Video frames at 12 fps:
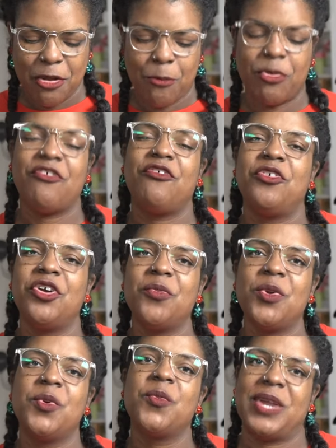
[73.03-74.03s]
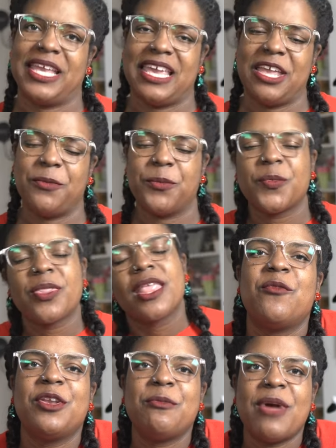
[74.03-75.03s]
Before We Were Wicked.
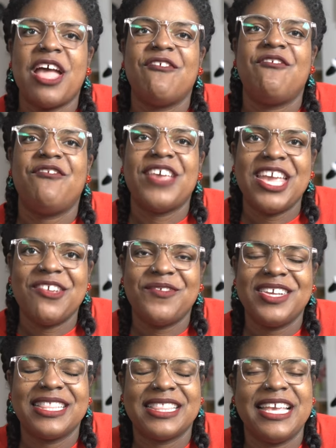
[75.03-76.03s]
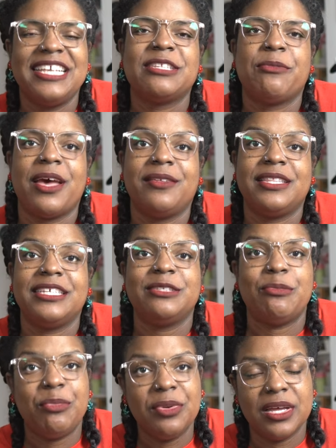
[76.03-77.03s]
One of my favorite things about
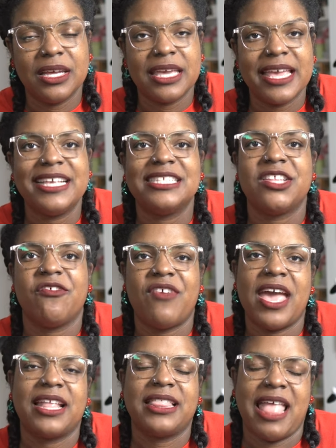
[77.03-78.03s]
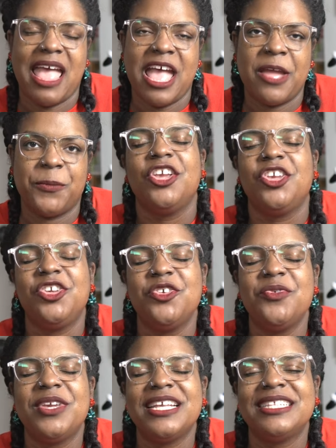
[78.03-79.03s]
this book is the fact that
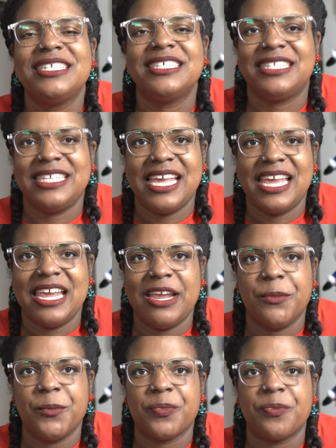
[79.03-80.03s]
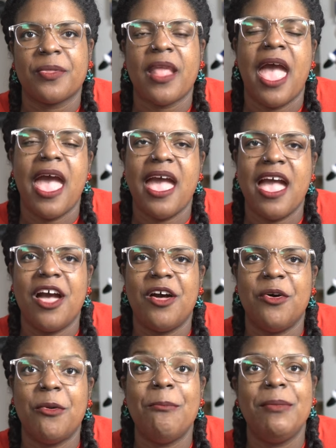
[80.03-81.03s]
you get to see
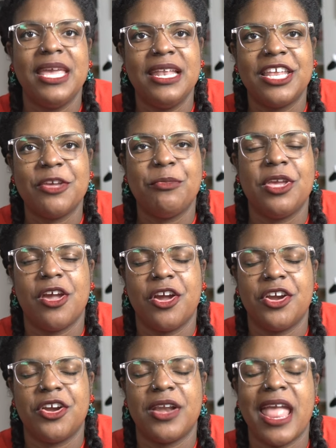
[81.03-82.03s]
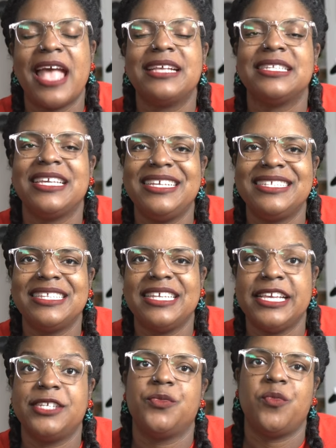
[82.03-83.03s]
how men can be hurt as
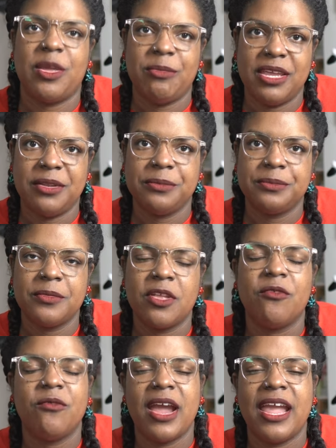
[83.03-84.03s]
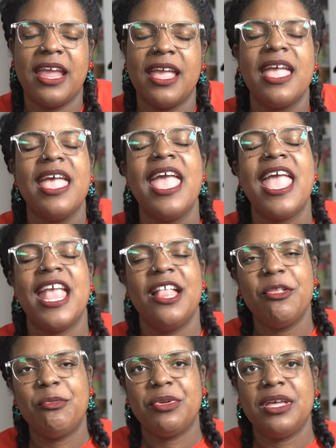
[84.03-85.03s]
easily as women, right?
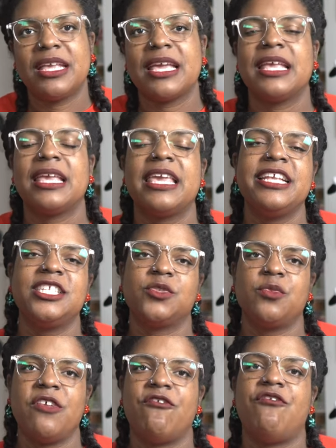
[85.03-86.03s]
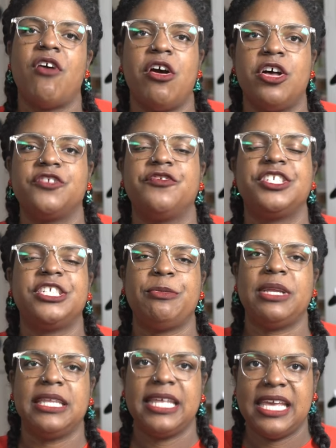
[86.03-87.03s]
In the book, Ken Swift falls for
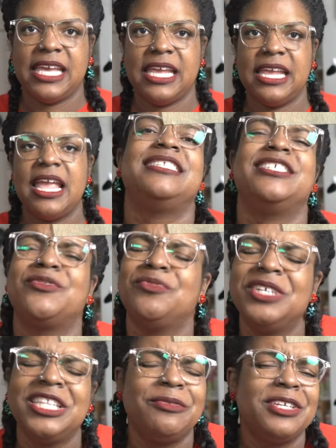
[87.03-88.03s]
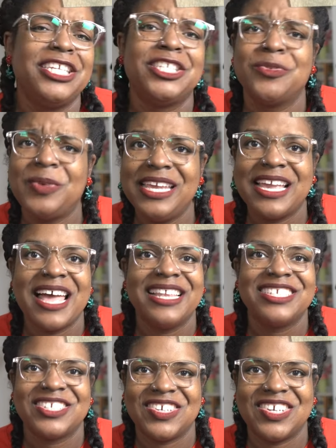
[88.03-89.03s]
Jimmy Lee, this really, really sweet
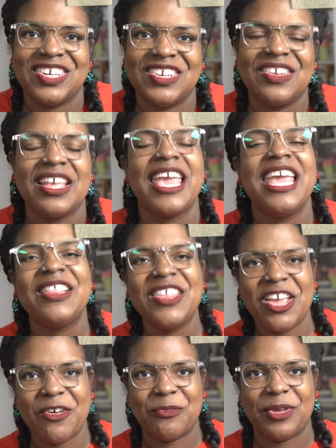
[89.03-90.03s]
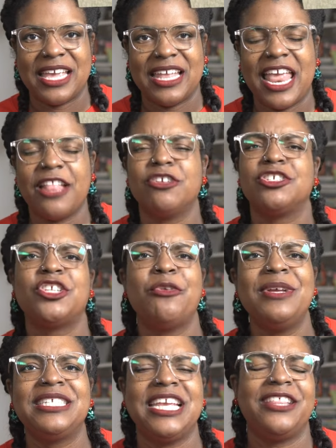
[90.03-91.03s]
college girl, Ethiopian, and there's so
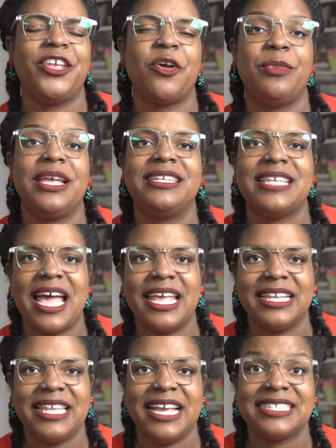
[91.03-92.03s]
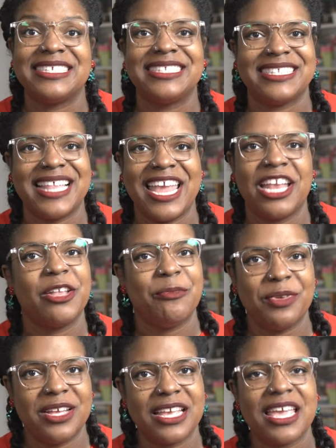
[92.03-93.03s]
much Ethiopian dialect and slang in the
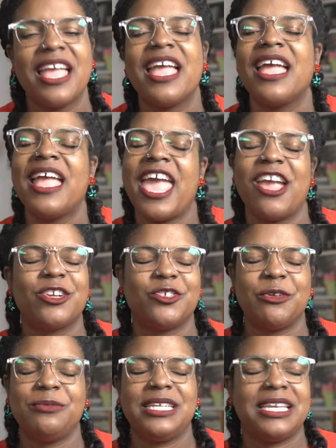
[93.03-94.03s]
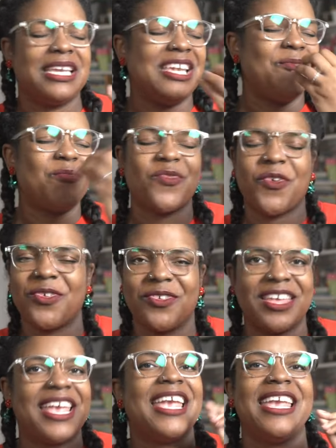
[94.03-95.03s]
book. Eric Jerome Dickey,
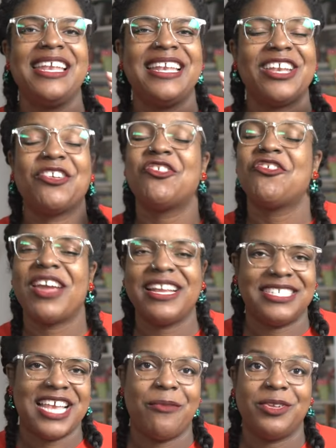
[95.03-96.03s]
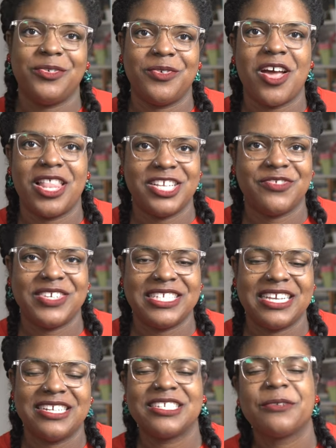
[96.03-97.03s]
he did a great job of doing all his
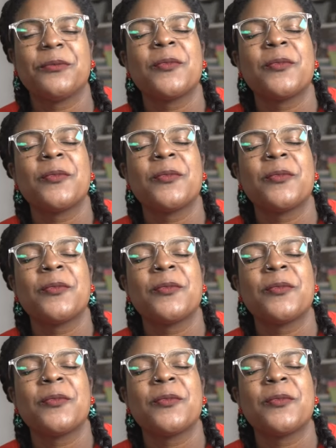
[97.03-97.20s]
research.